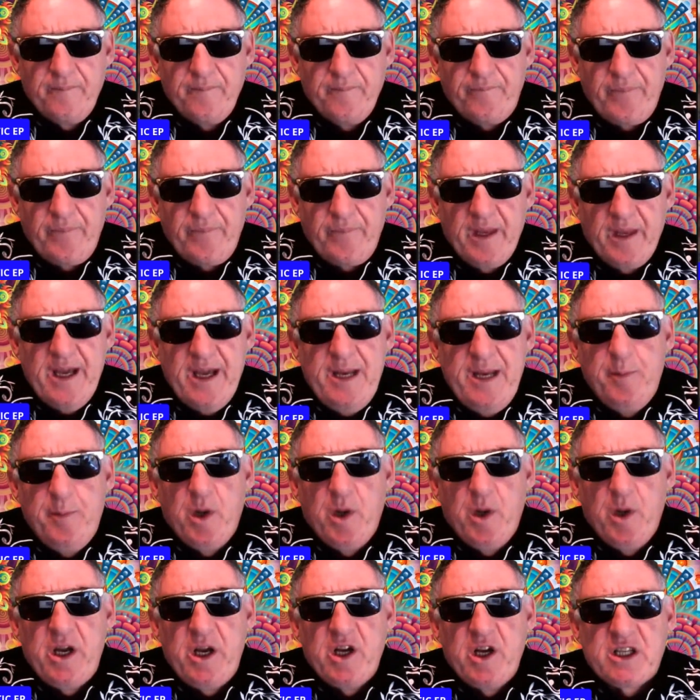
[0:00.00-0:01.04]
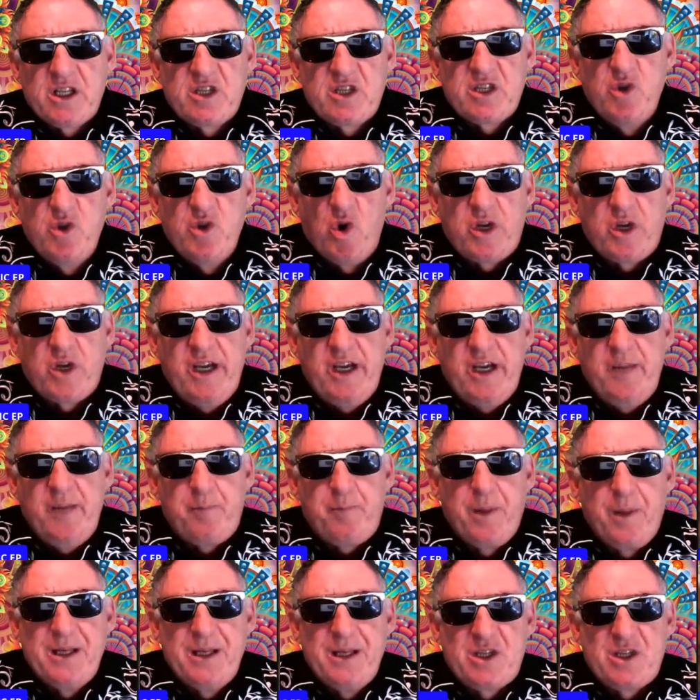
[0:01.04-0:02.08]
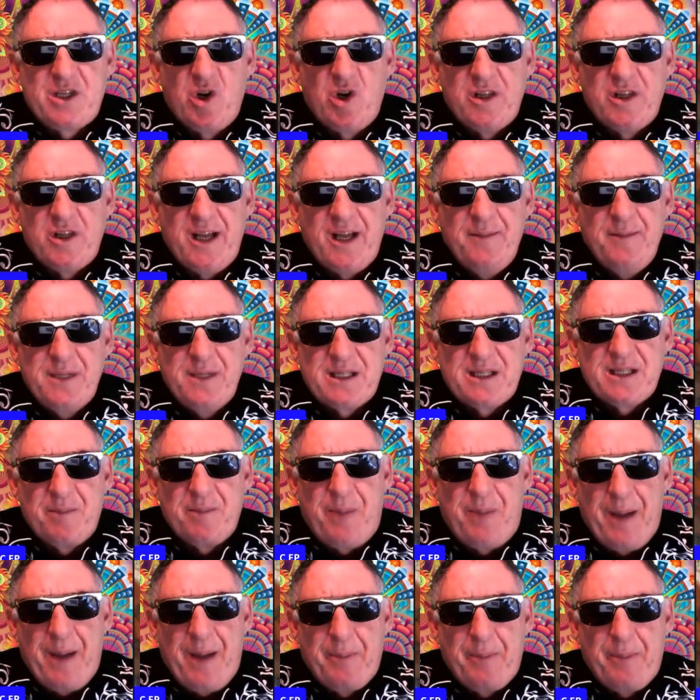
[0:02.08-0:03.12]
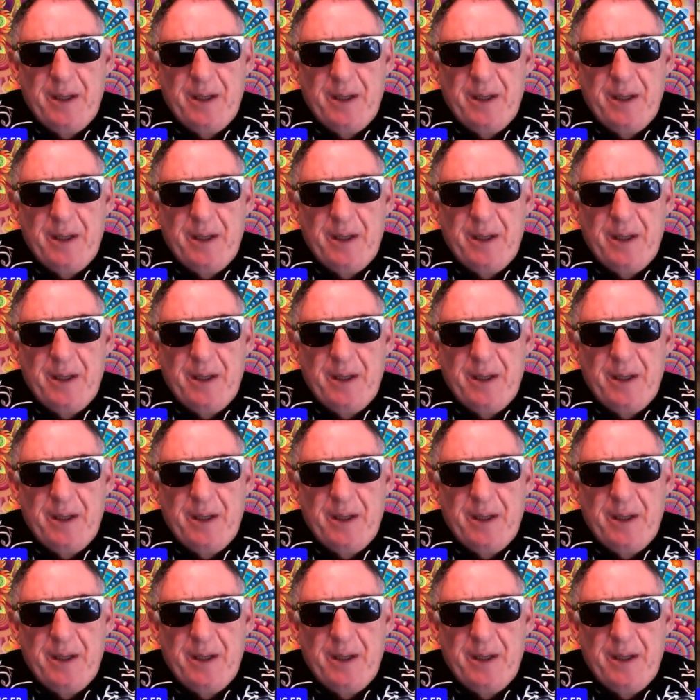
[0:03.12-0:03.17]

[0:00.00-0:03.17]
Anybody got Snorky, please contact Mr. Puppet.